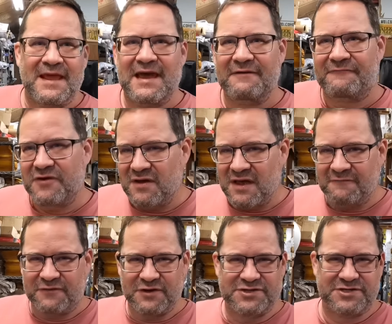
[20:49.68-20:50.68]
if you,
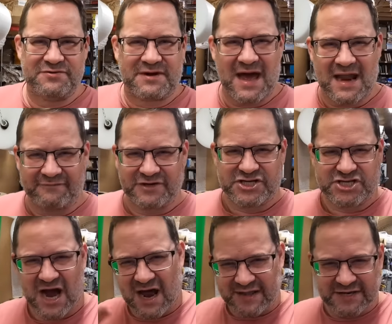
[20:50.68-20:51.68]
if you do kind of a
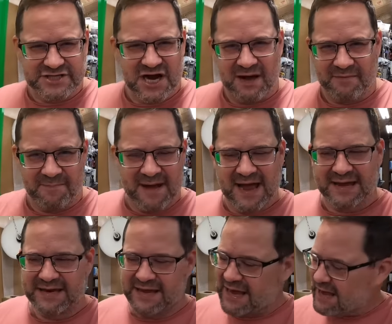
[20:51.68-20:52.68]
shoddy job of
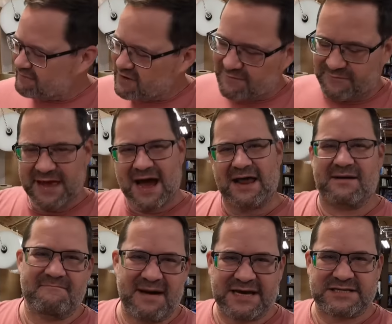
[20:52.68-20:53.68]
packing, even if the
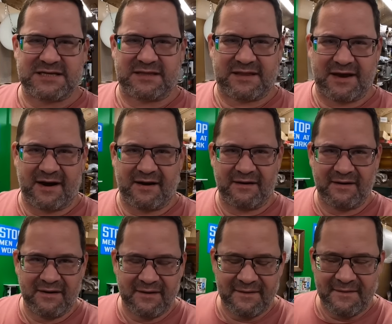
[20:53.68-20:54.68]
item makes it there,
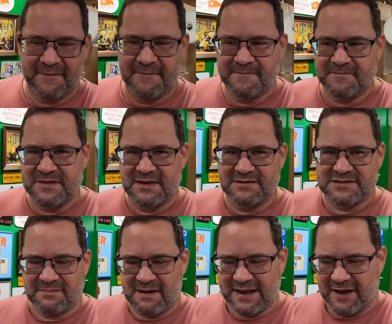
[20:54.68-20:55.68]

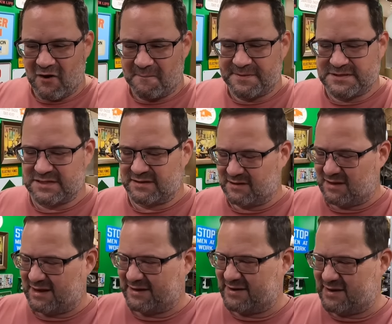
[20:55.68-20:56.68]
somebody opens it and they're
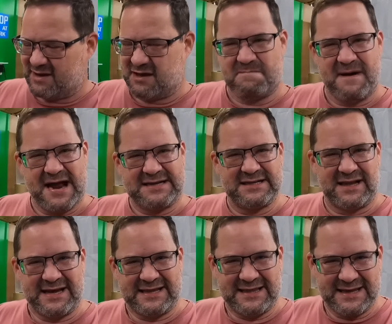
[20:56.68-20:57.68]
like, Ugh, you packed it
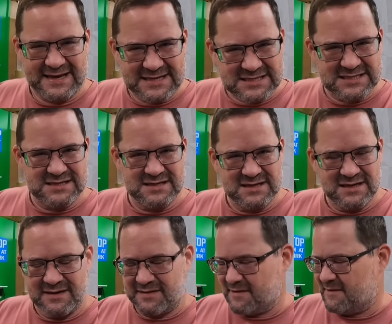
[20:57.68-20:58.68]
like this?
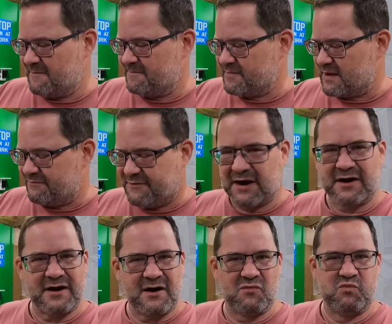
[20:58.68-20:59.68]
They're
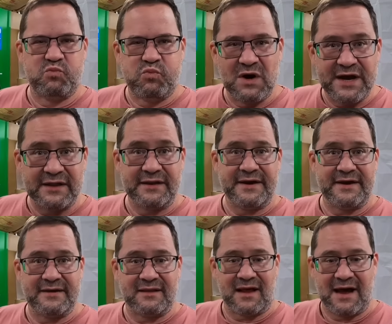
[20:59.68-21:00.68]
gonna
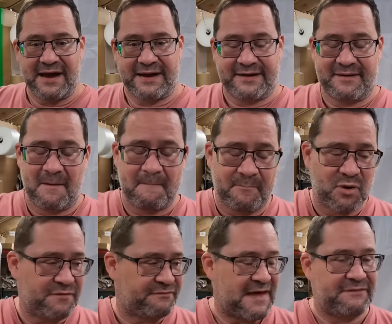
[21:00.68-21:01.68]
really like
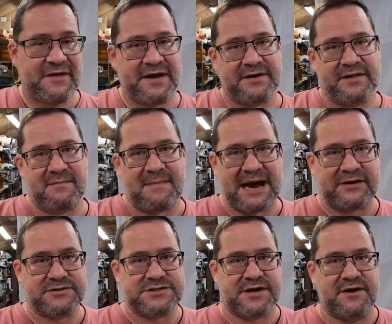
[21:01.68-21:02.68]
put that thing under the
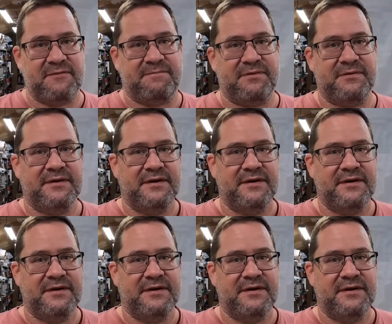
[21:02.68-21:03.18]
microscope